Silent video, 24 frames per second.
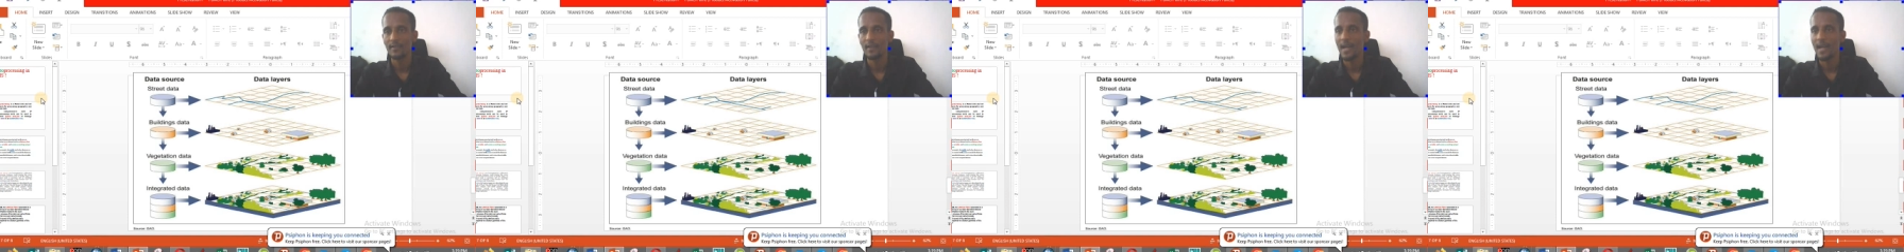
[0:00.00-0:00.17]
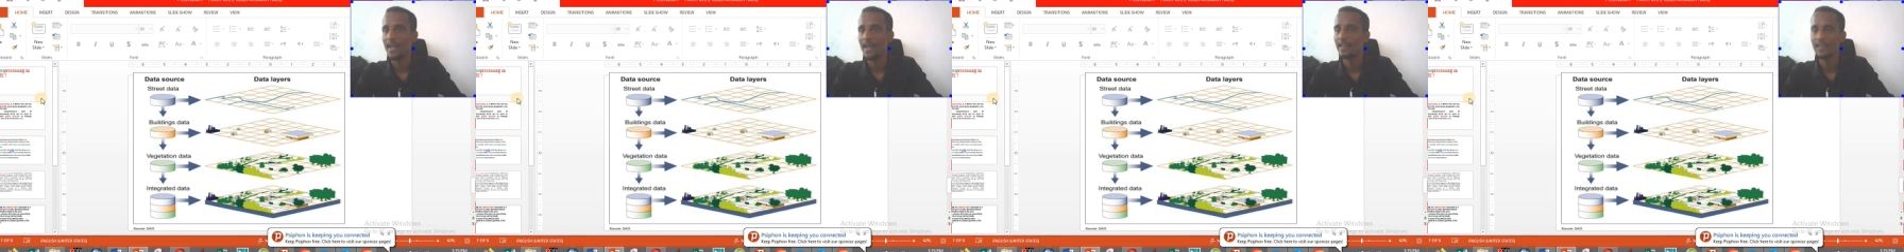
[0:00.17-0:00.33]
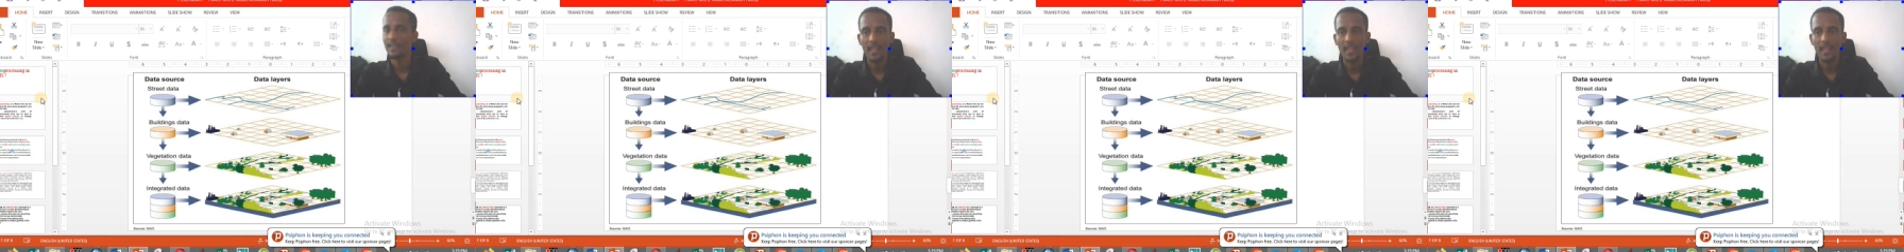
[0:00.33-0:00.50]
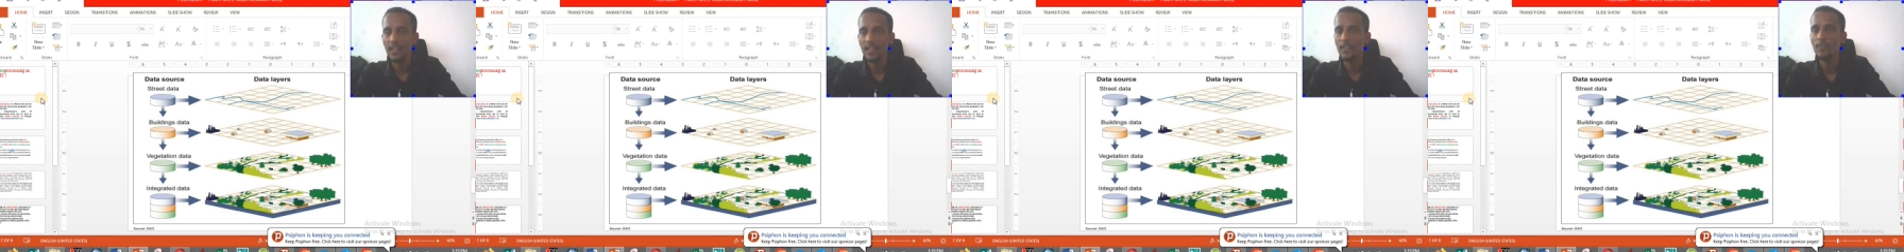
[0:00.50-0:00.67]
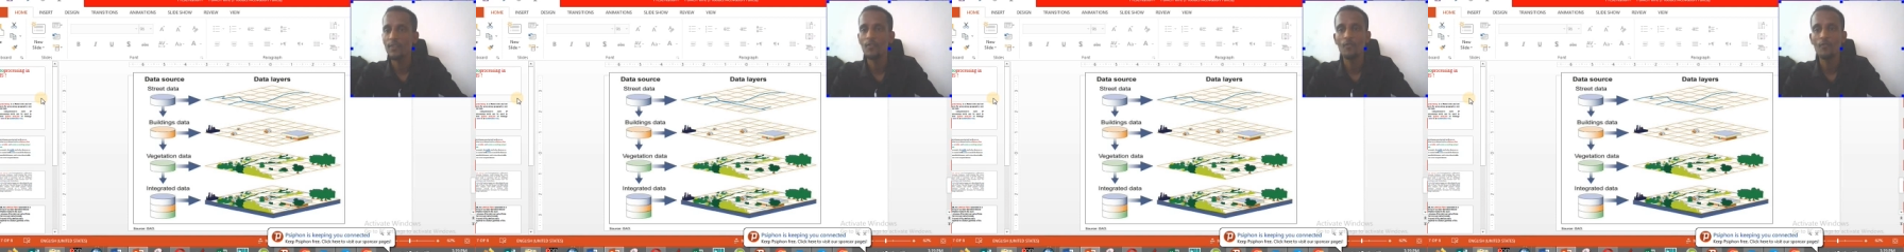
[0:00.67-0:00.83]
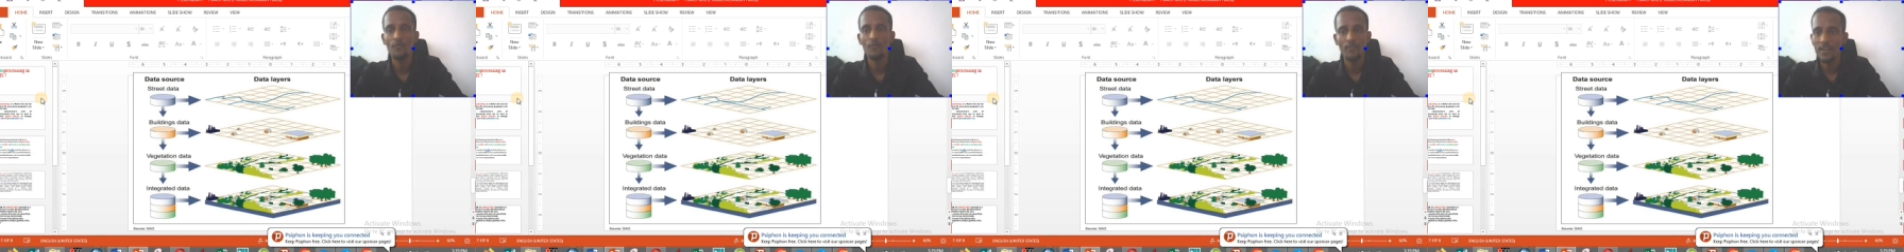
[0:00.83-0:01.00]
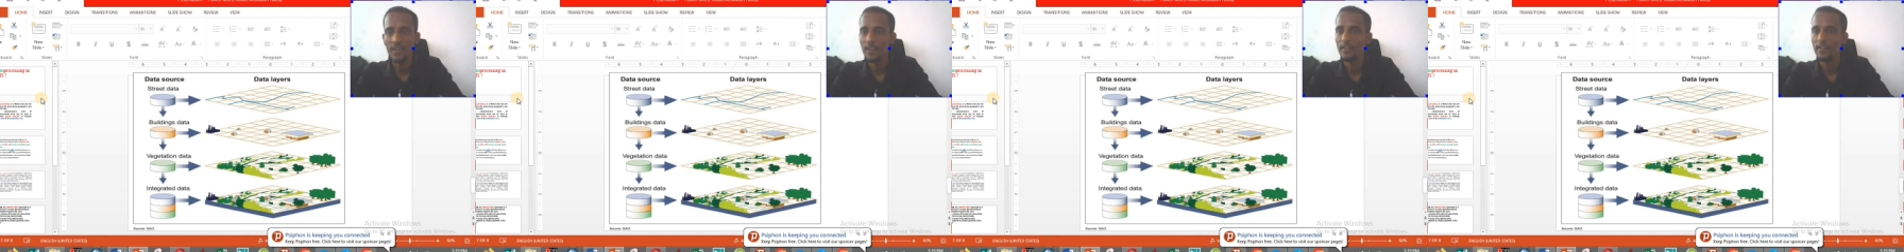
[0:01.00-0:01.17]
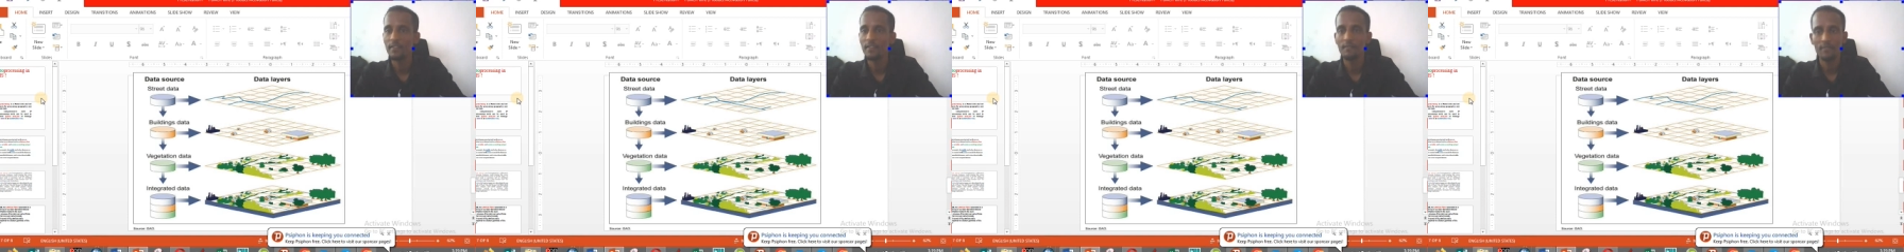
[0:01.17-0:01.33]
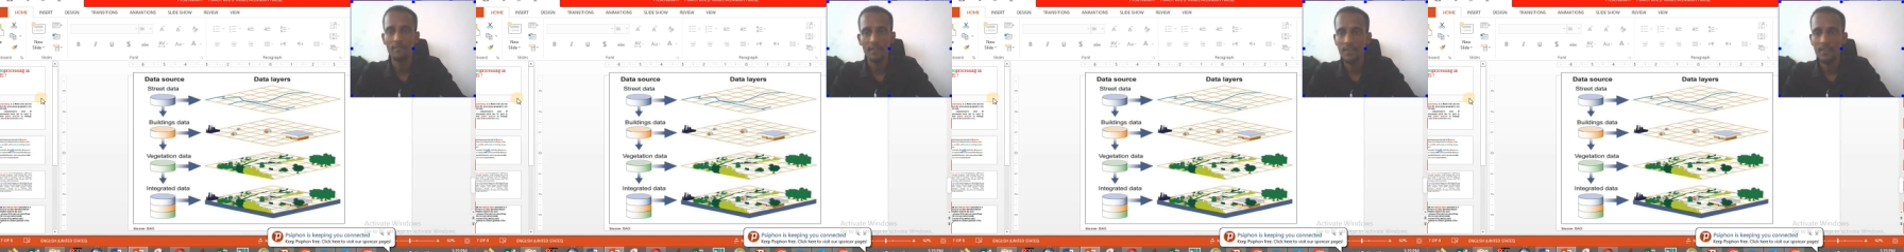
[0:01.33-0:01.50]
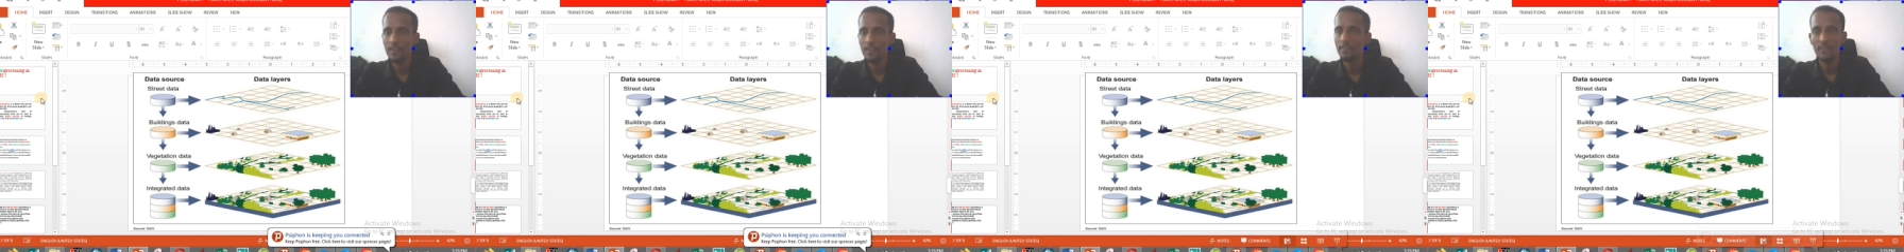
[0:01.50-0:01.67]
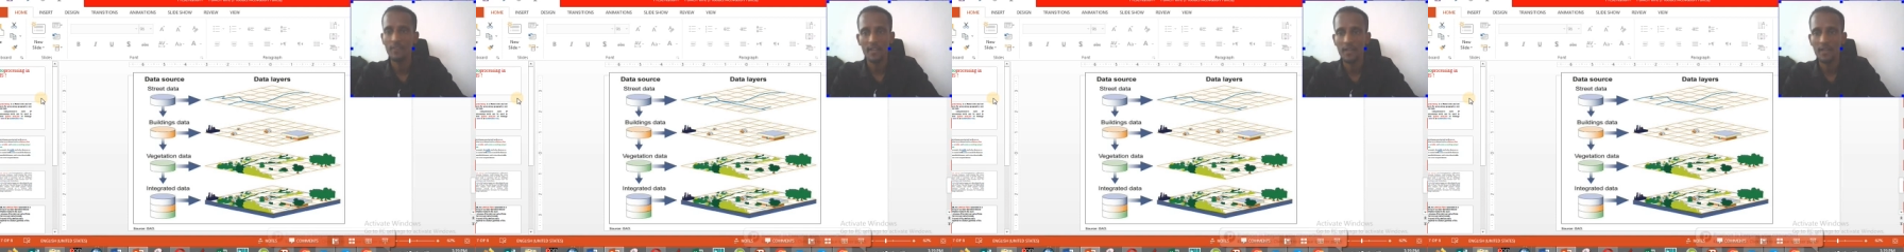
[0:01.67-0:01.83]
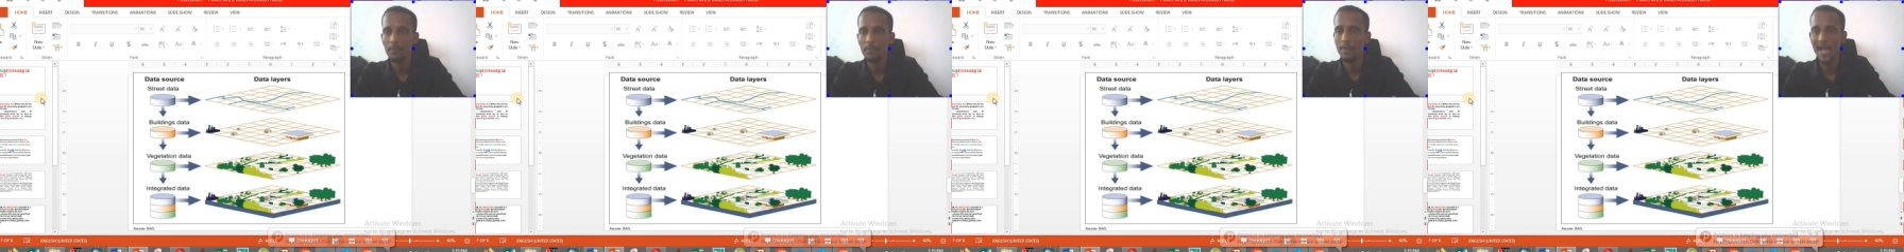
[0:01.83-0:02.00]
I thank you very
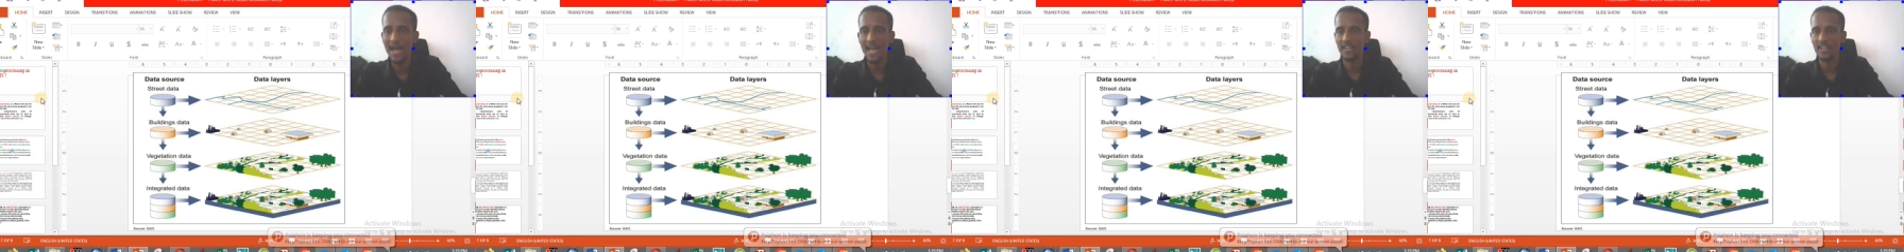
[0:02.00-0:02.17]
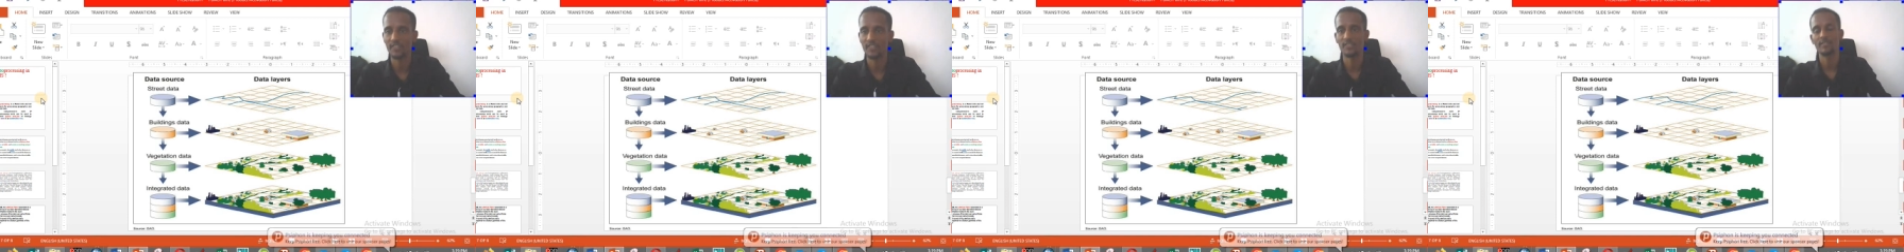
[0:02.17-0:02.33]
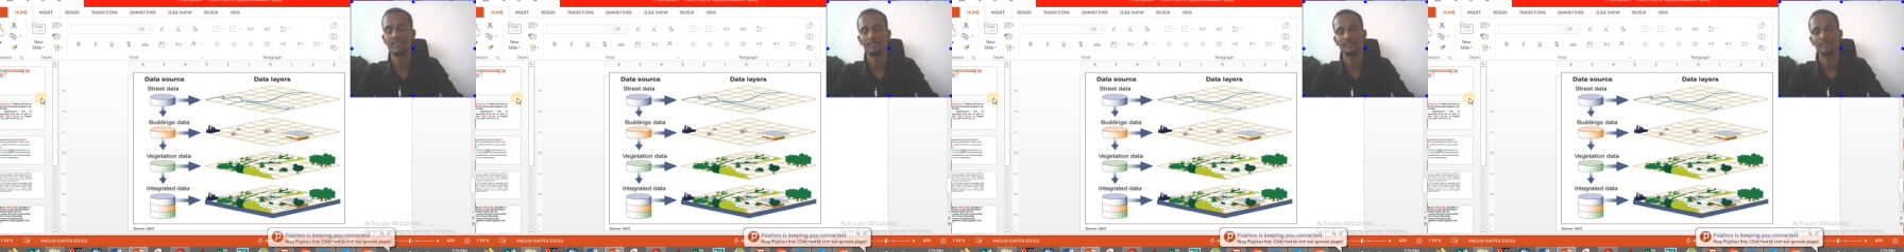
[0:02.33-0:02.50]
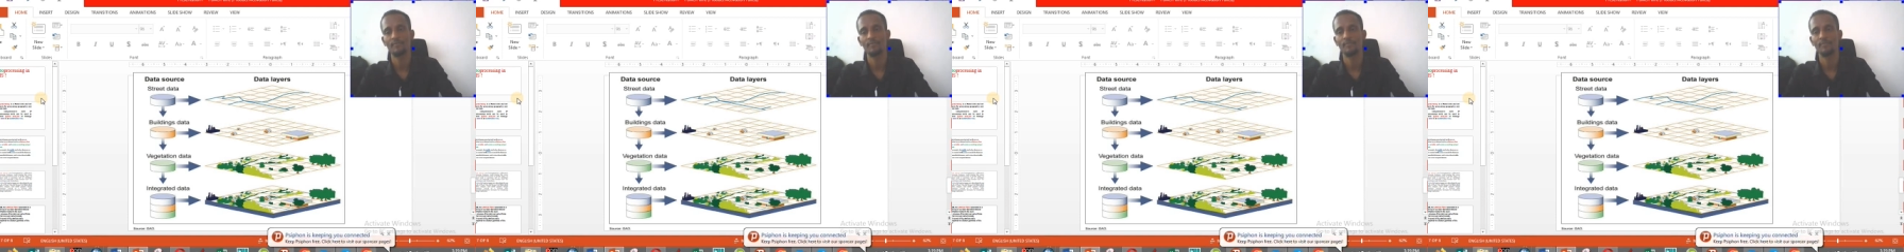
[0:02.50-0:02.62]
much.